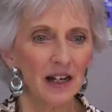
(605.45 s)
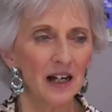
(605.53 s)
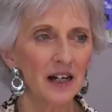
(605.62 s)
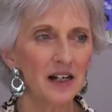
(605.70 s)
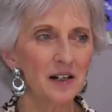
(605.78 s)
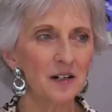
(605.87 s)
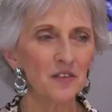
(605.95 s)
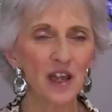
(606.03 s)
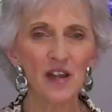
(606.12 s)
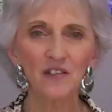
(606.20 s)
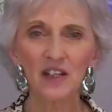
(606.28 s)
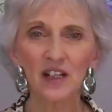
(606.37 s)
If you
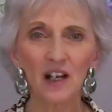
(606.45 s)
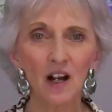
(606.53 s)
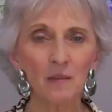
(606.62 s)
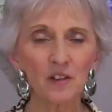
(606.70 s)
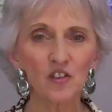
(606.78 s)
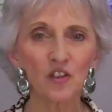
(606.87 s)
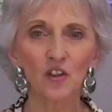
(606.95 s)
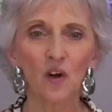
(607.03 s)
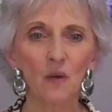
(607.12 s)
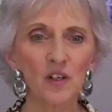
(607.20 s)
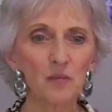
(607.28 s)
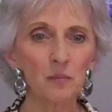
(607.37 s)
have any comments, you can
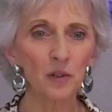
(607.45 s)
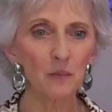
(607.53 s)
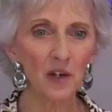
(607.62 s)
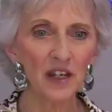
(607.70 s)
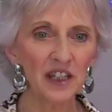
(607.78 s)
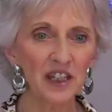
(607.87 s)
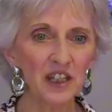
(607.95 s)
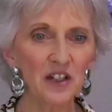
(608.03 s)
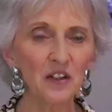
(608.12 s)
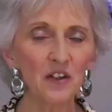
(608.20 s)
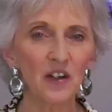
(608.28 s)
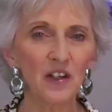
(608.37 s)
always put them right
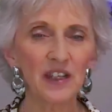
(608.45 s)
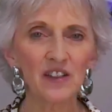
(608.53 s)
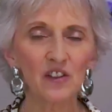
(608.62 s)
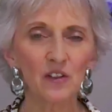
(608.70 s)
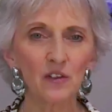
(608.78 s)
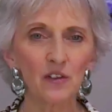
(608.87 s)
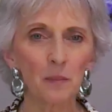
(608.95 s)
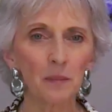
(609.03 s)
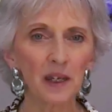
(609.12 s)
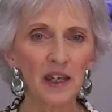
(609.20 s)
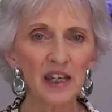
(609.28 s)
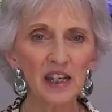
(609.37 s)
here into the
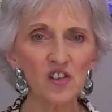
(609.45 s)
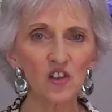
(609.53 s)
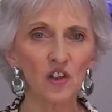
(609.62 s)
page.